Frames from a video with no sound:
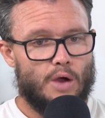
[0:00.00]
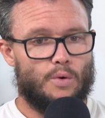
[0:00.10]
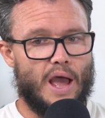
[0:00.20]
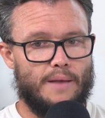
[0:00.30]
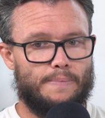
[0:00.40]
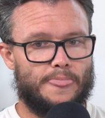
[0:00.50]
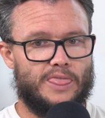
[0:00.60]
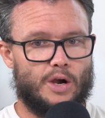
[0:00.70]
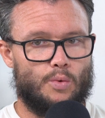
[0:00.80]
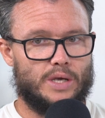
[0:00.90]
right?
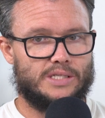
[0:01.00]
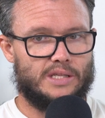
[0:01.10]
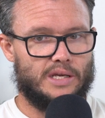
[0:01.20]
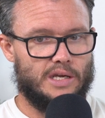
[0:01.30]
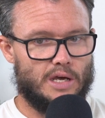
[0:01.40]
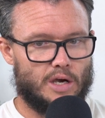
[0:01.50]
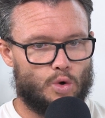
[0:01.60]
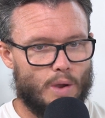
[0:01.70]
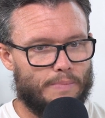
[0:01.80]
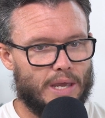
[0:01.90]
There was the
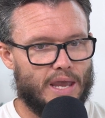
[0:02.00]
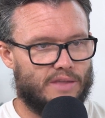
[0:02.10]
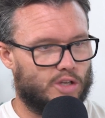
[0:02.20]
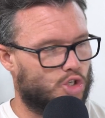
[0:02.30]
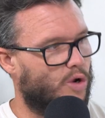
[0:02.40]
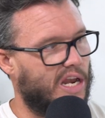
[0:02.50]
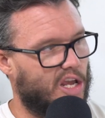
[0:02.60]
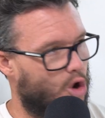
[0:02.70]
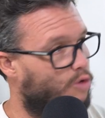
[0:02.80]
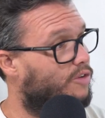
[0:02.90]
equipping and the
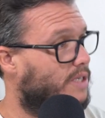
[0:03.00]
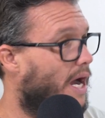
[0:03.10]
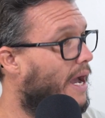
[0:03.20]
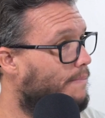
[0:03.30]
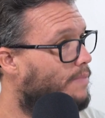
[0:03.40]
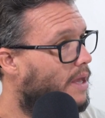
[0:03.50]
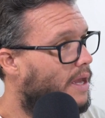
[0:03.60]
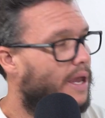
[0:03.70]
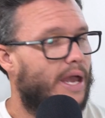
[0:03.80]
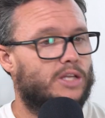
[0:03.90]
training over
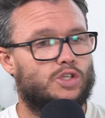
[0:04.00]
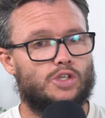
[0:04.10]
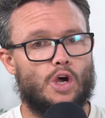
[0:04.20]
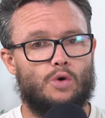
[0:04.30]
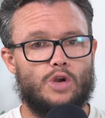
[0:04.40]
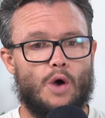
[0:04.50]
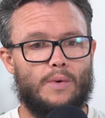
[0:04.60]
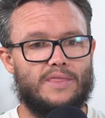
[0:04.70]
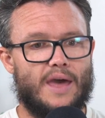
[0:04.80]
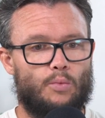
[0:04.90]
time. And so
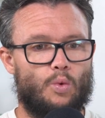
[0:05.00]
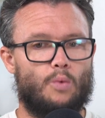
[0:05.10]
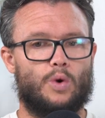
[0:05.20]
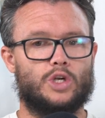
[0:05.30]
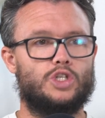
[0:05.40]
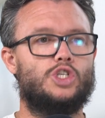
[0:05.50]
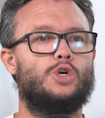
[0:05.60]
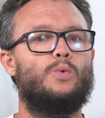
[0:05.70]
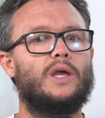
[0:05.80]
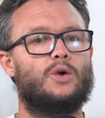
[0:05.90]
knowing that what we're
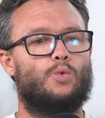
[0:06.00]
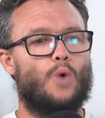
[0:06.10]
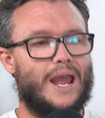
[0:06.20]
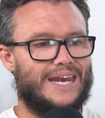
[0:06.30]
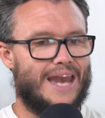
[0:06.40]
doing right